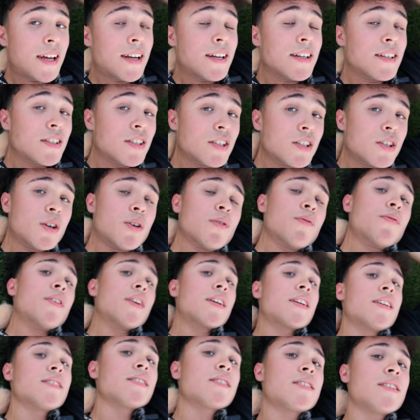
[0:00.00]
I need to go
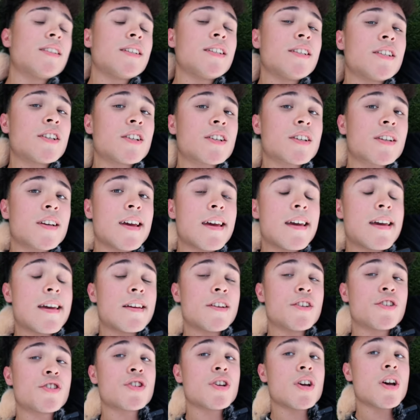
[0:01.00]
freaking clean her
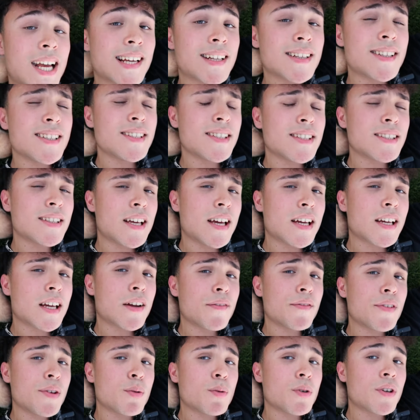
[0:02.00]
cage. I clean it like
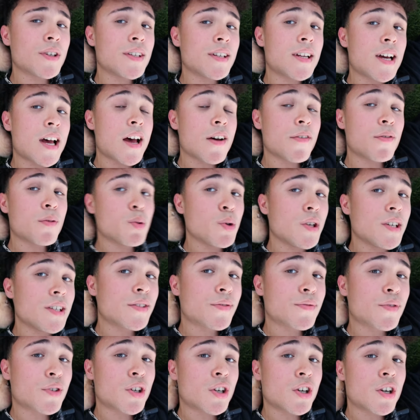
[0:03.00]
every 1.5
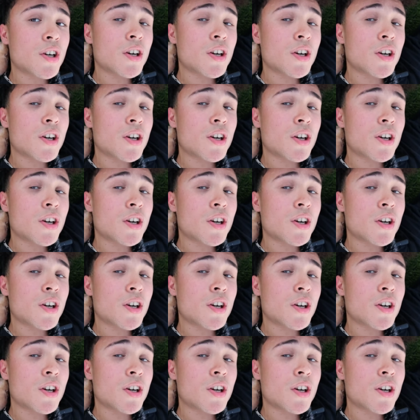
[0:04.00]
weeks for